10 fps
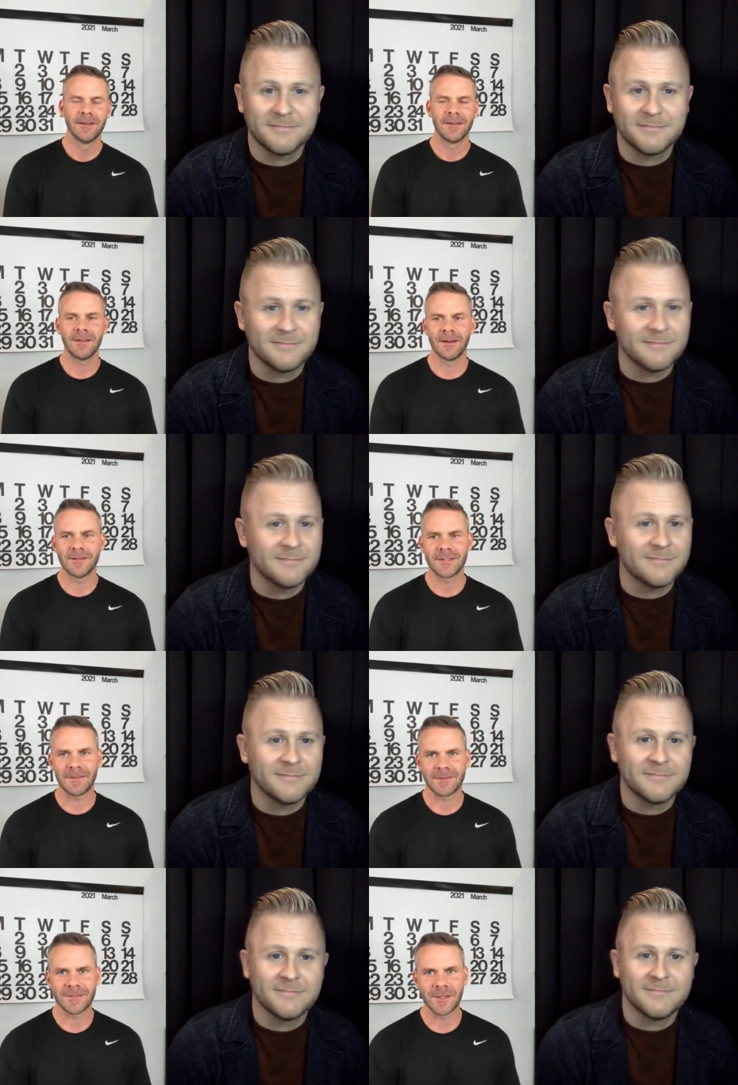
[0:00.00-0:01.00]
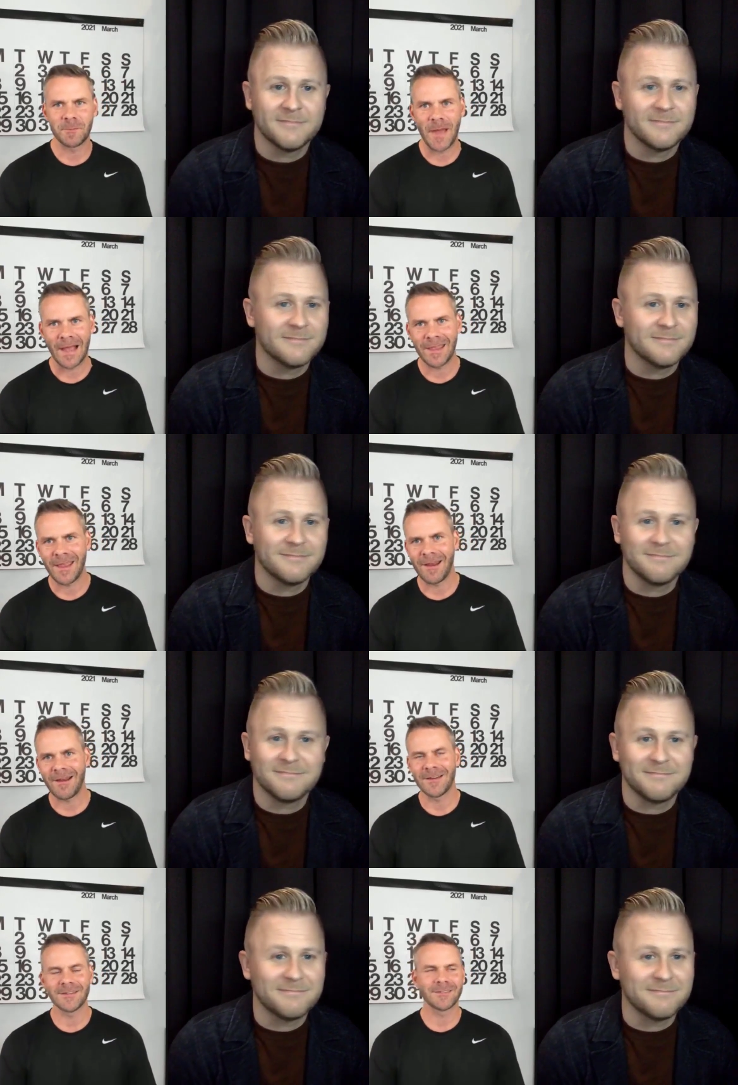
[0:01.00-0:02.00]
Speaker 1: you know, he's got the slick back
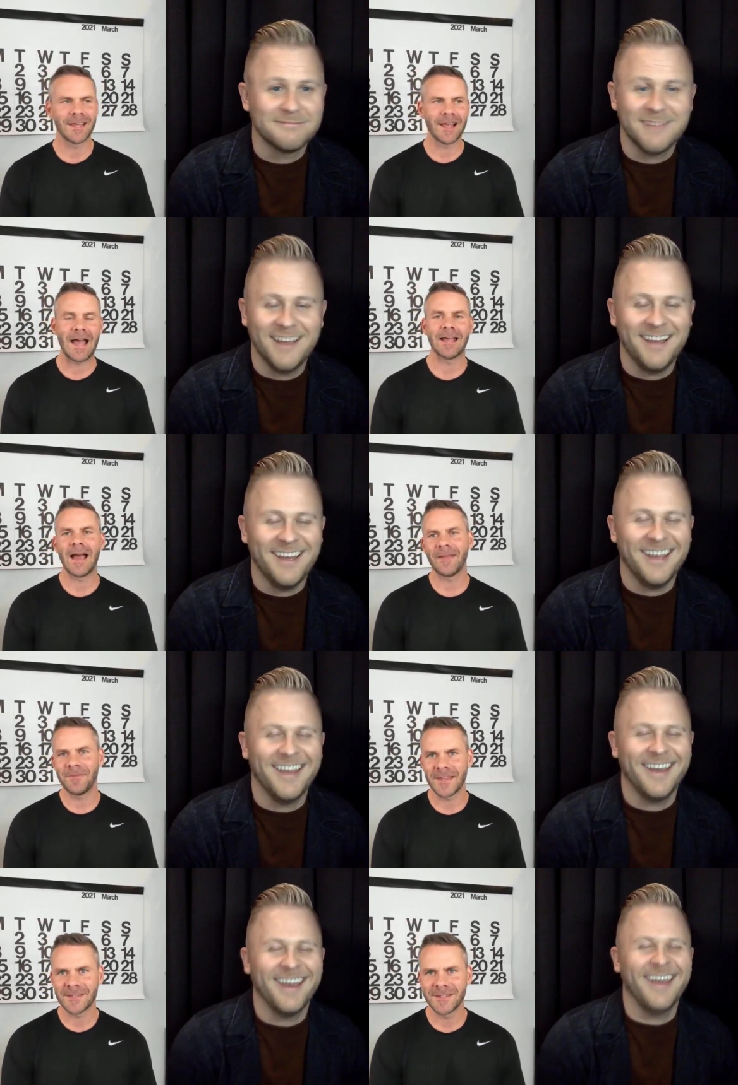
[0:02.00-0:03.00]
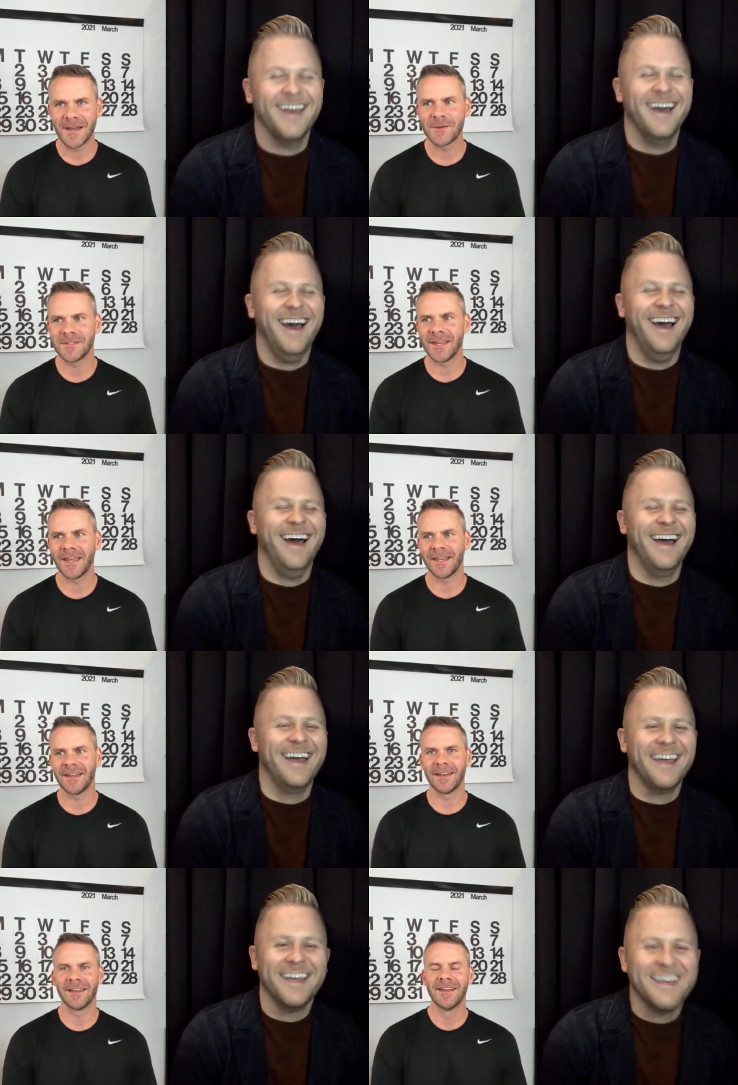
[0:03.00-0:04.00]
hair. He's like, I got this, goes
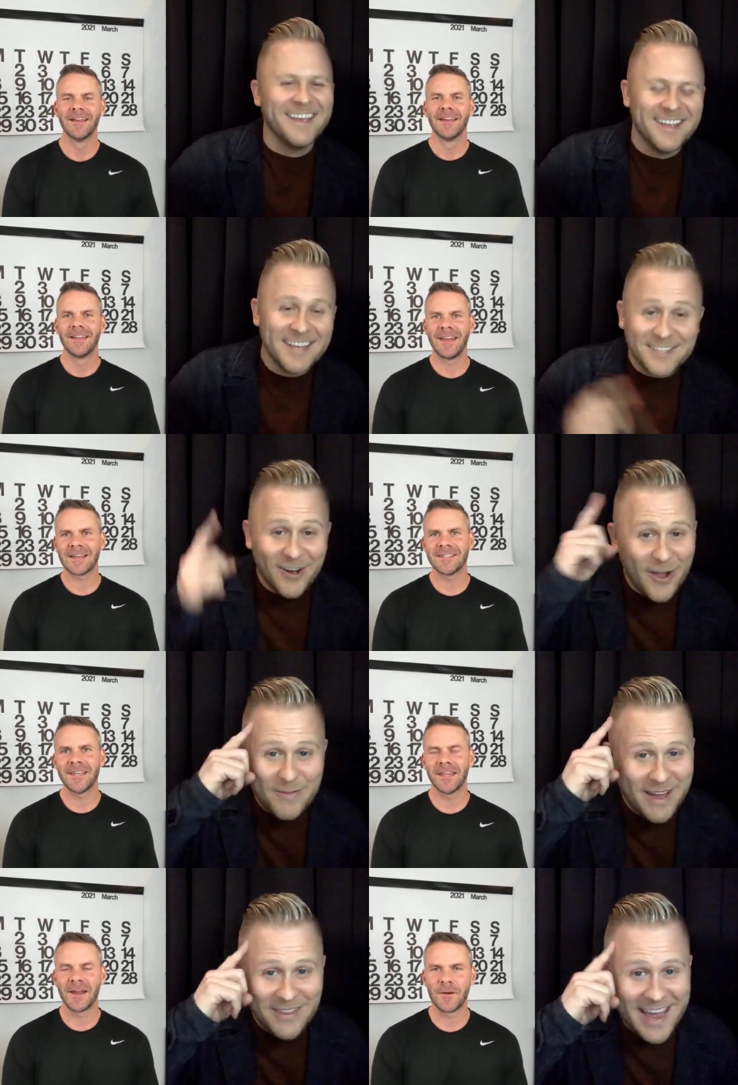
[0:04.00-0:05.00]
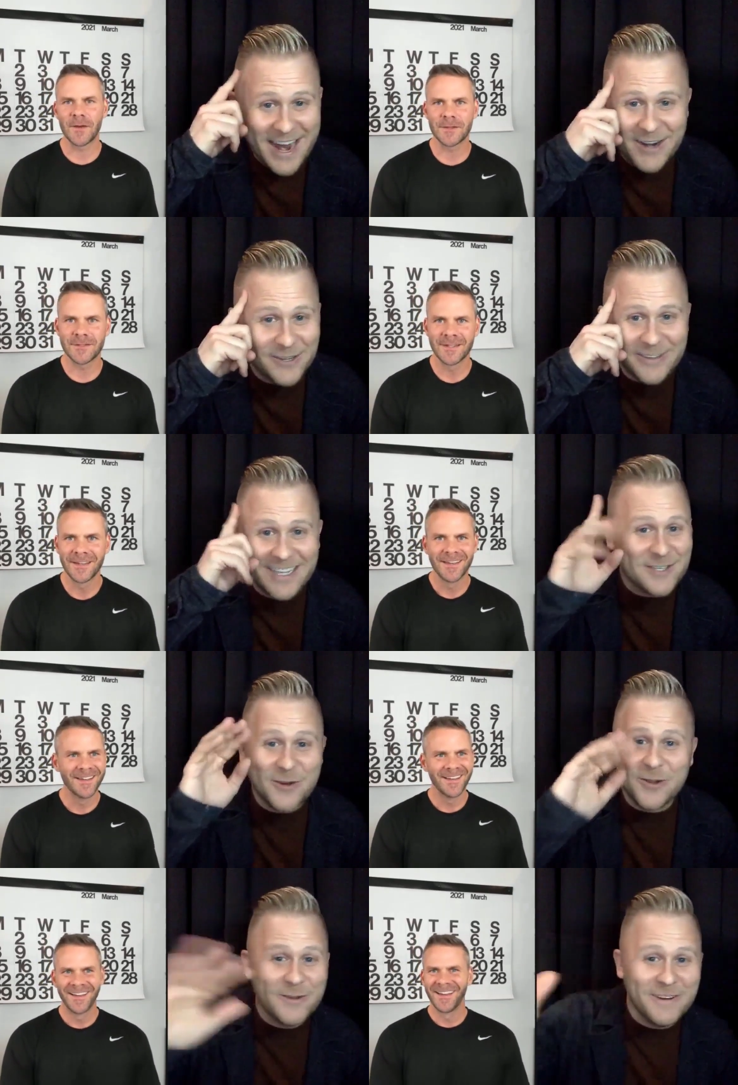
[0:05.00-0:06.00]
in. And next thing you know, that's
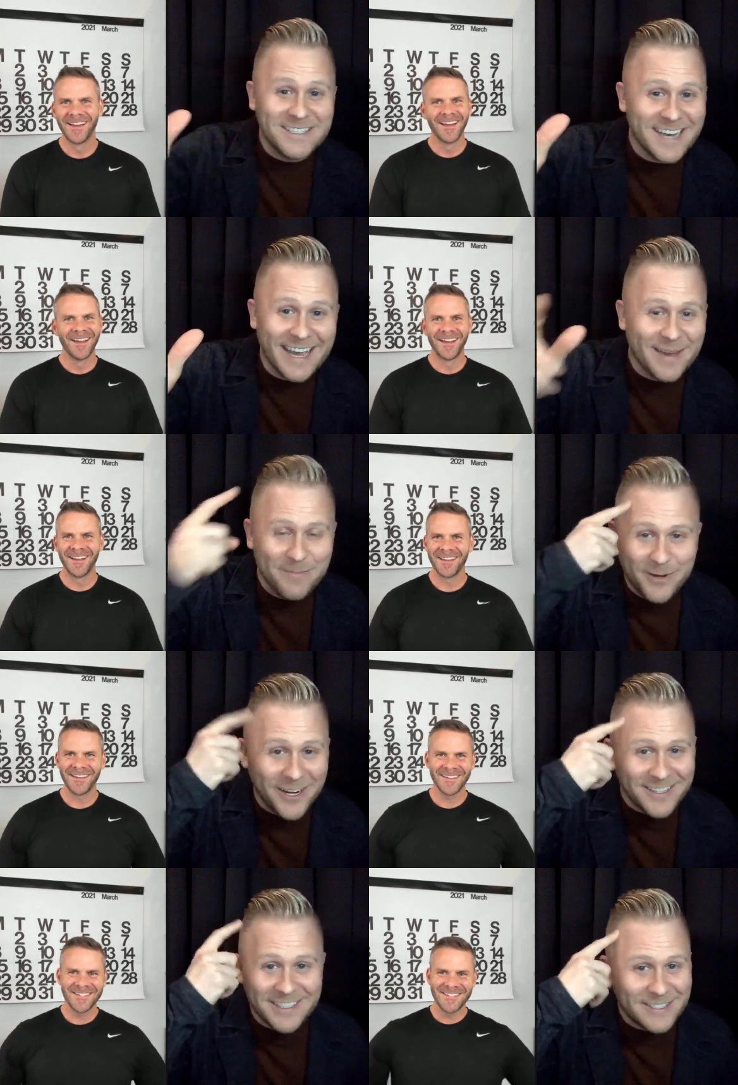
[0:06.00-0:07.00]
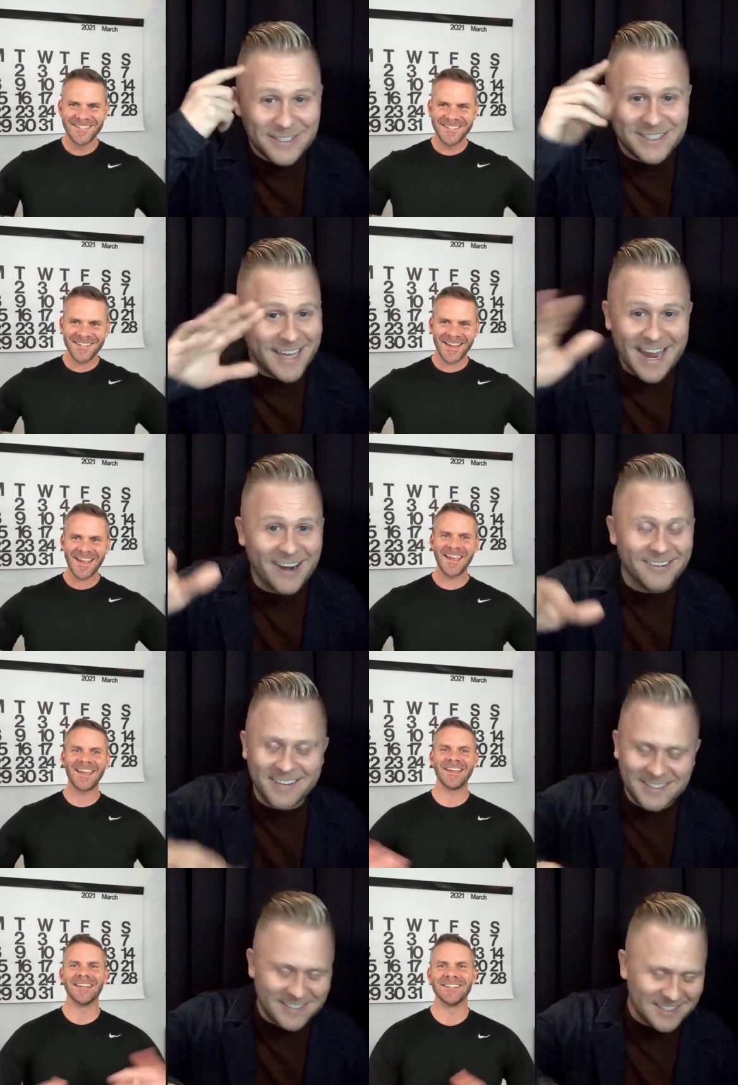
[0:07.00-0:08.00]
Speaker 2: the only reason I get booked. It's just the
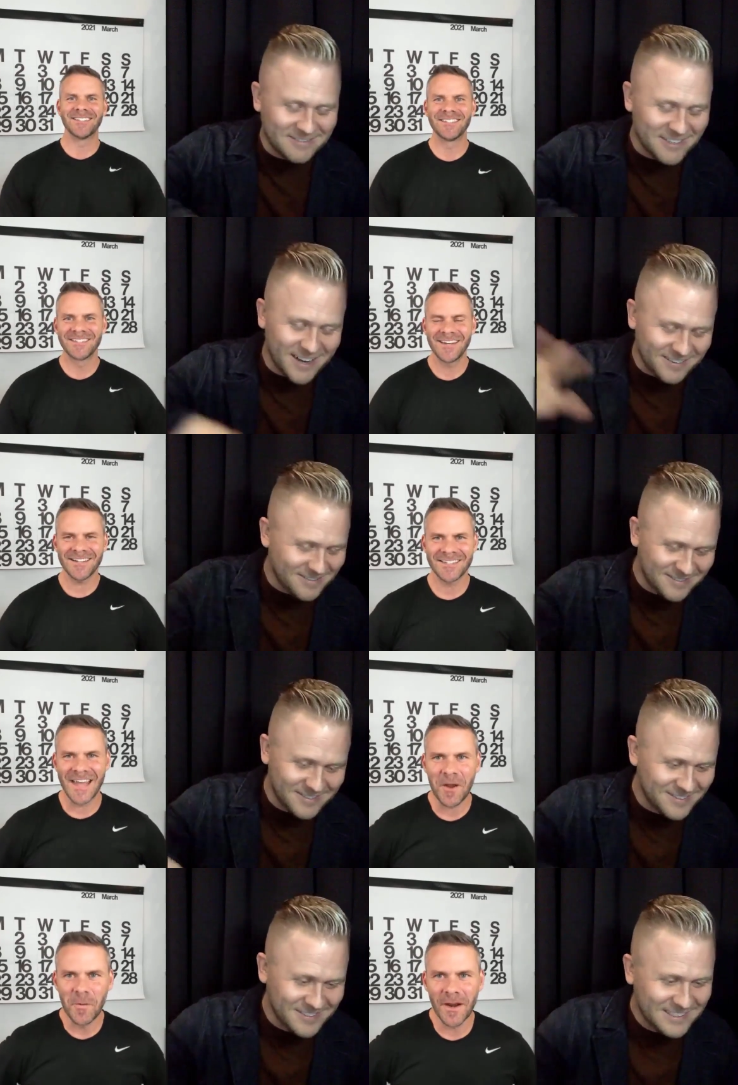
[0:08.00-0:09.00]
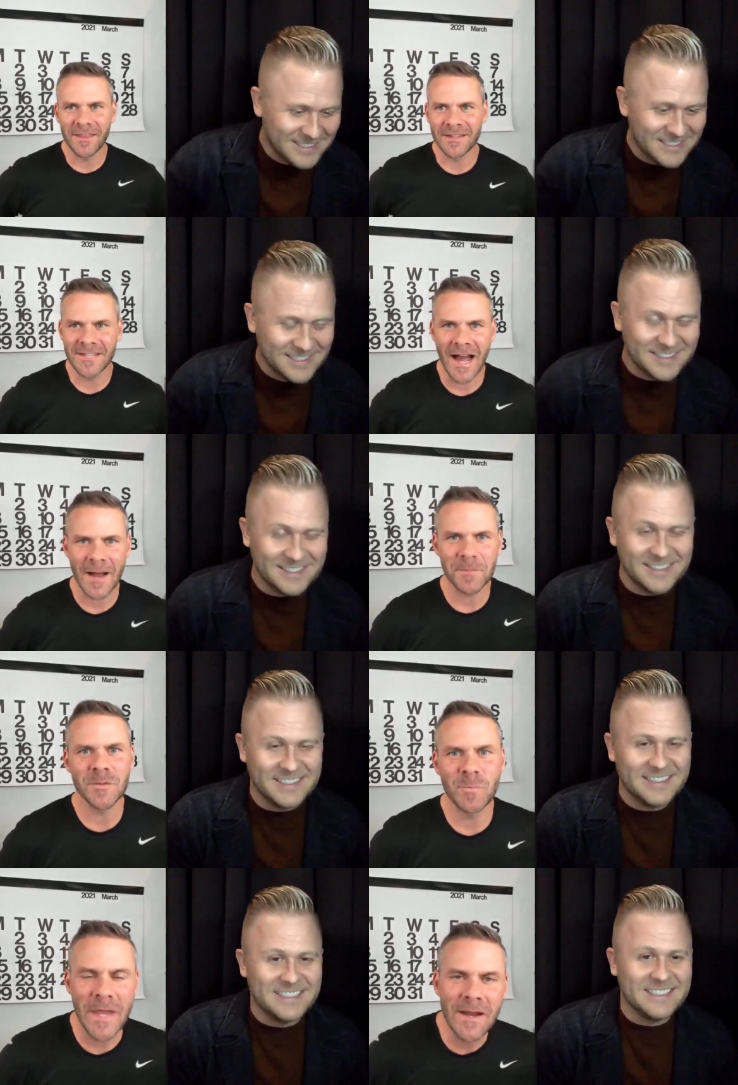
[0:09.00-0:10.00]
geez.
Speaker 1: hair. He's like one of the top
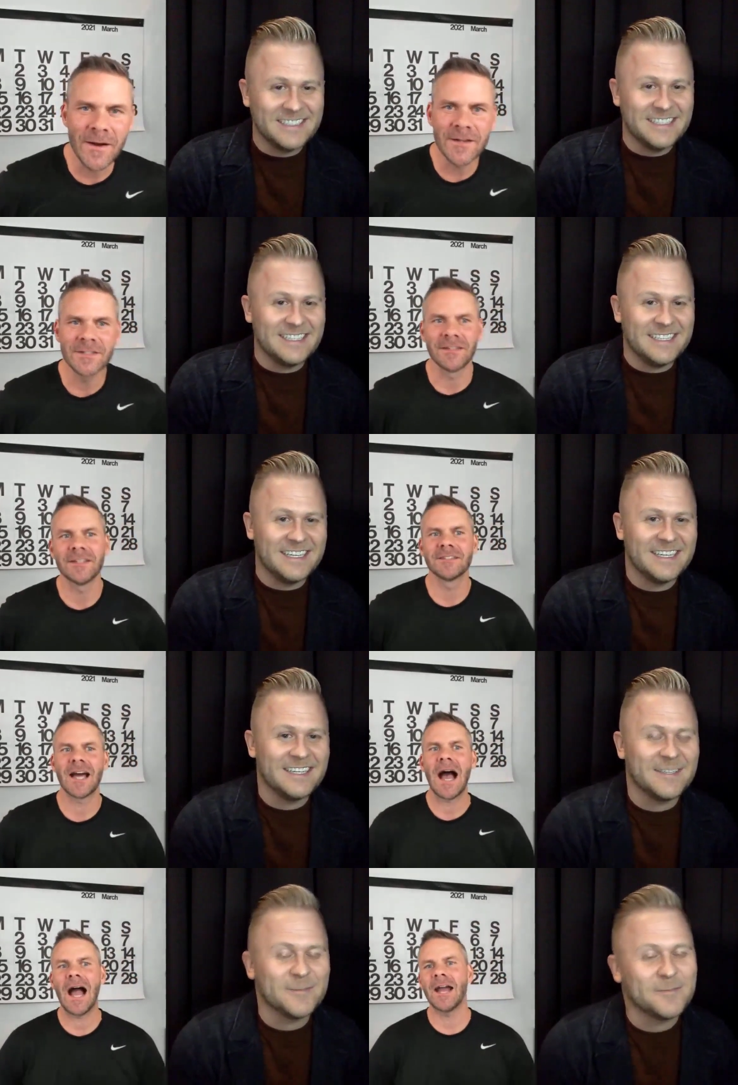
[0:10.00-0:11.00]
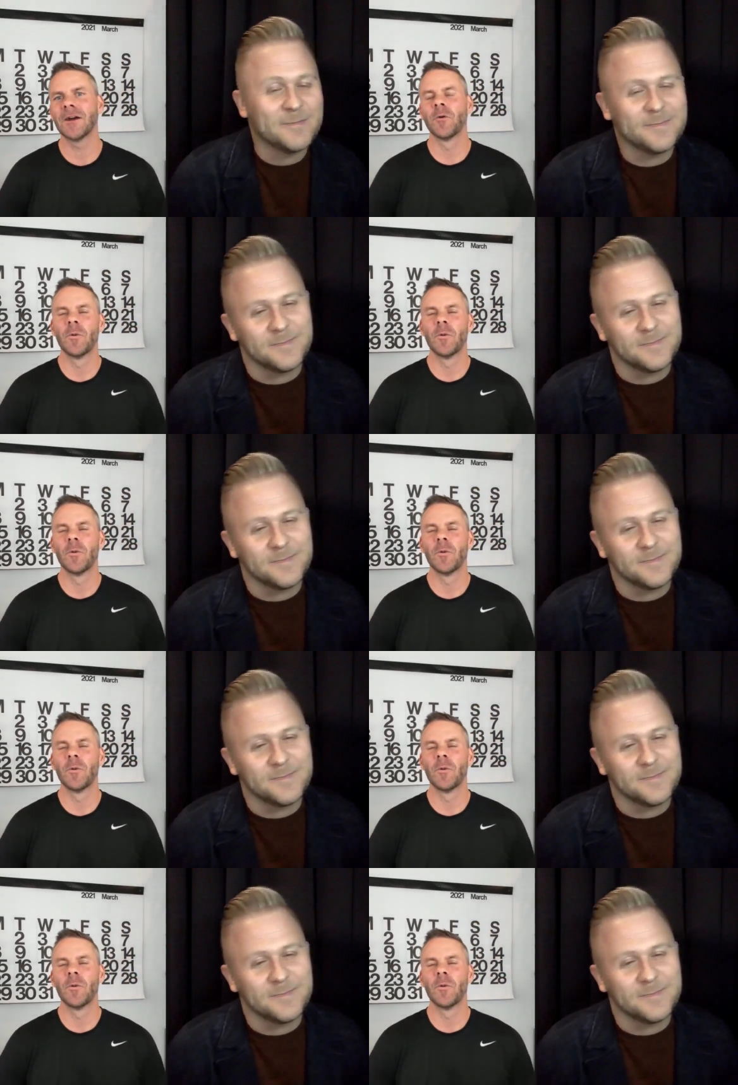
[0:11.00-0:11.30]
speakers in the entire